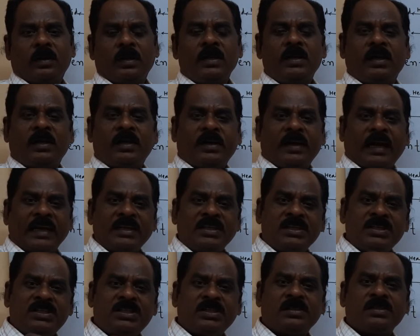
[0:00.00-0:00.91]
in a
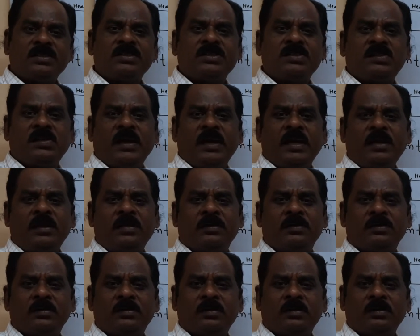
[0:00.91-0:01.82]
transition state,
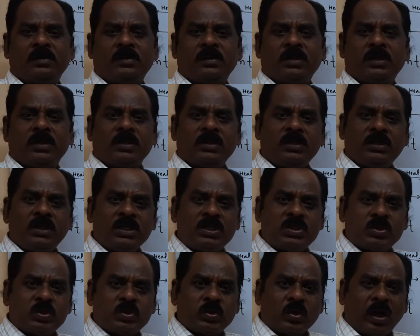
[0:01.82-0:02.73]
the
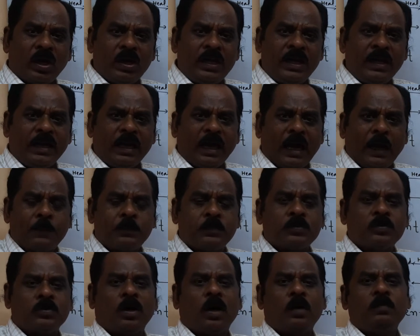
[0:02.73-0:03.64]
solid
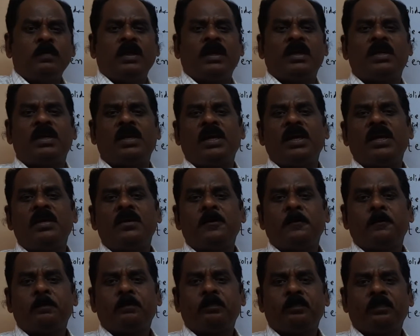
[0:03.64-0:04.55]
absorbs the heat.
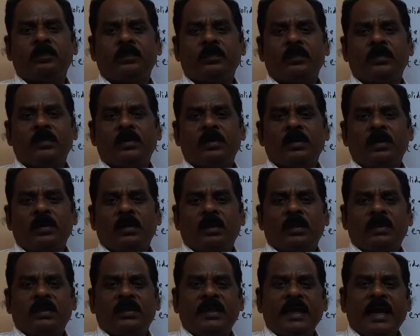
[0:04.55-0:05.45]

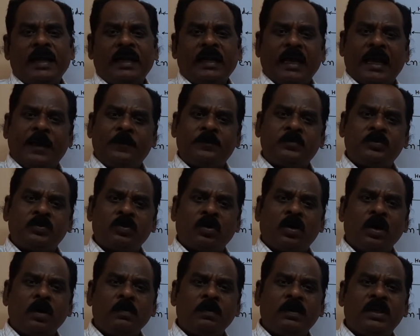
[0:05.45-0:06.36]
That
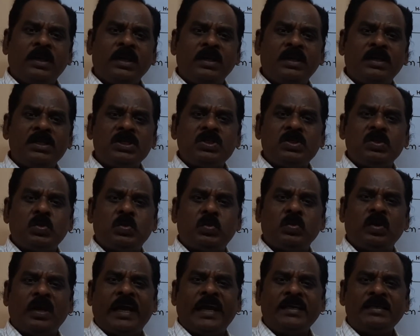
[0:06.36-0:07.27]
absorbed heat is
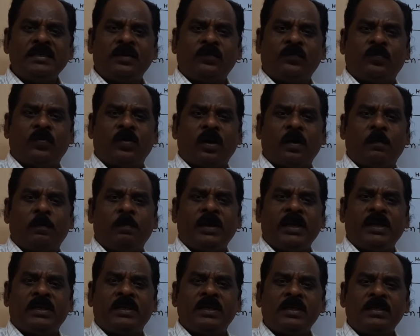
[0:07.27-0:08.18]
utilized for
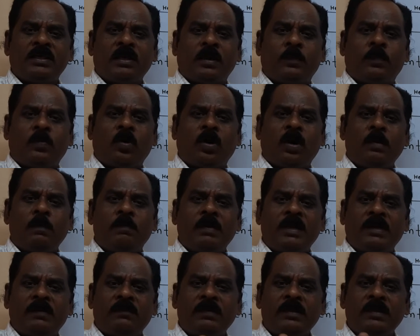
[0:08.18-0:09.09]
breaking the bond
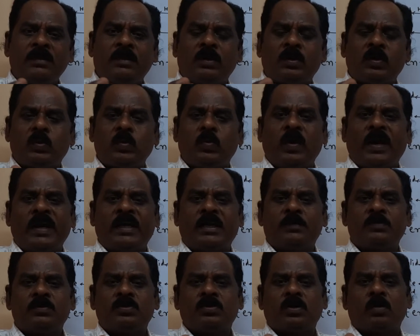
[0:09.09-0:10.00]
between the two
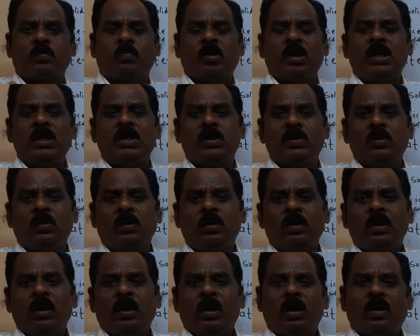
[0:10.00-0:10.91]
atoms or molecule,
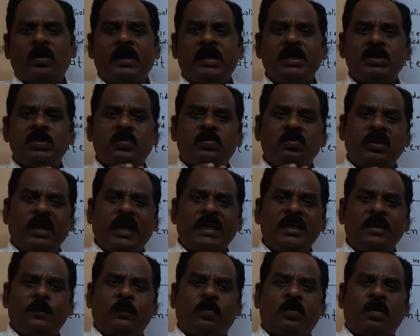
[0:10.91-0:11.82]
or it is
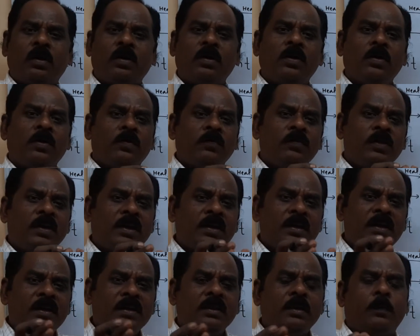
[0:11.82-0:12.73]
utilized for
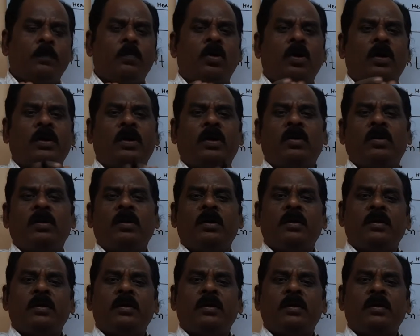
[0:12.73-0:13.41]
weakening the bond, or